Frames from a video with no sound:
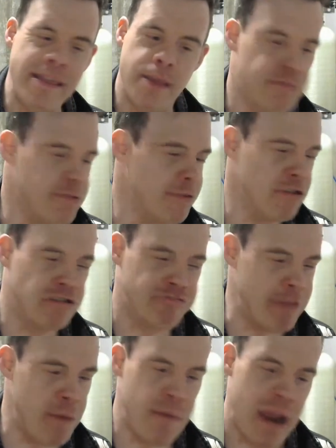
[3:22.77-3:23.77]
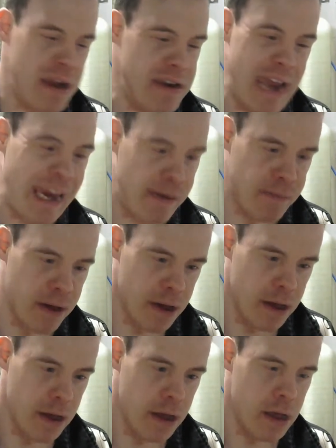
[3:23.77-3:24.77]
in the Brothers Grimm name?
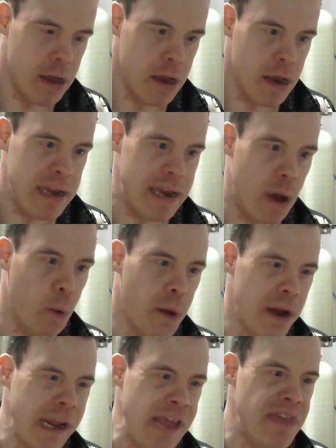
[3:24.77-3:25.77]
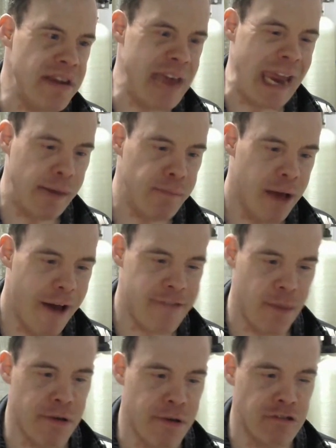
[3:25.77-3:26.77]
Now, what in the name of
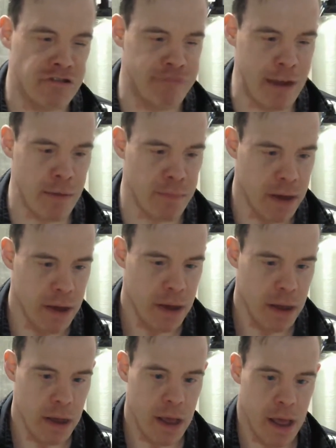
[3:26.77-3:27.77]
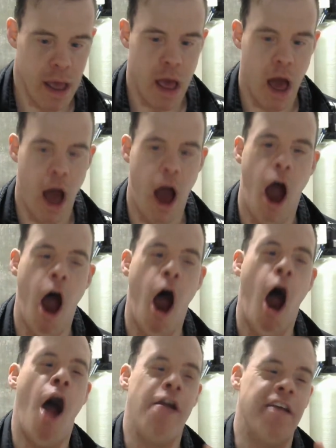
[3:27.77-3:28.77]
the Brothers Grimm
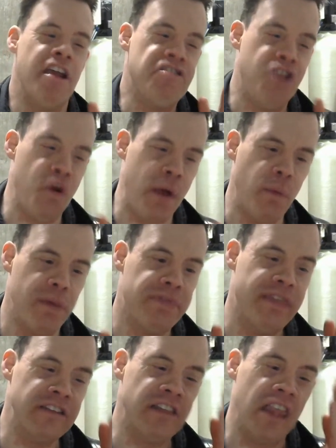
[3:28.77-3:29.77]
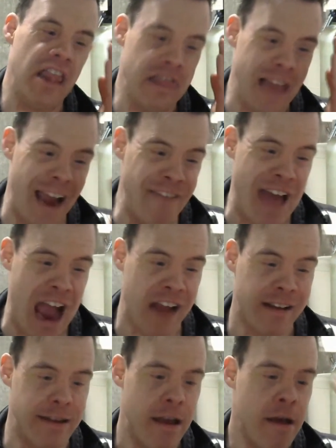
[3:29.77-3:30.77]
are you doing with this live
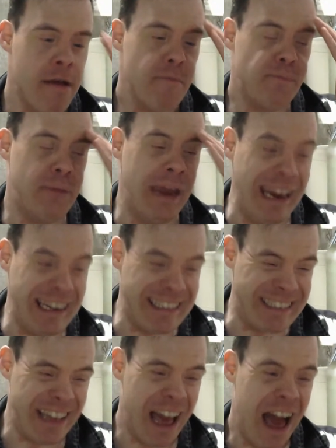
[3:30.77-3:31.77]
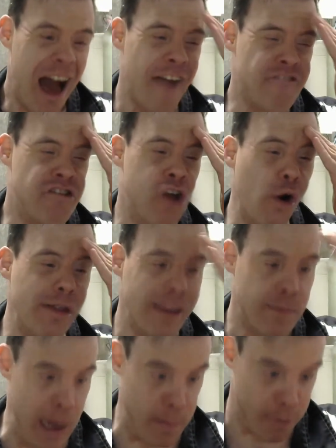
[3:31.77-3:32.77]
action piece of
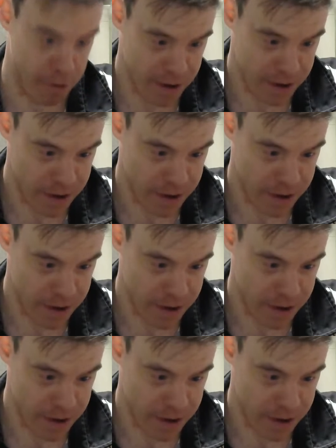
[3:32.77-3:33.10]
toilet paper?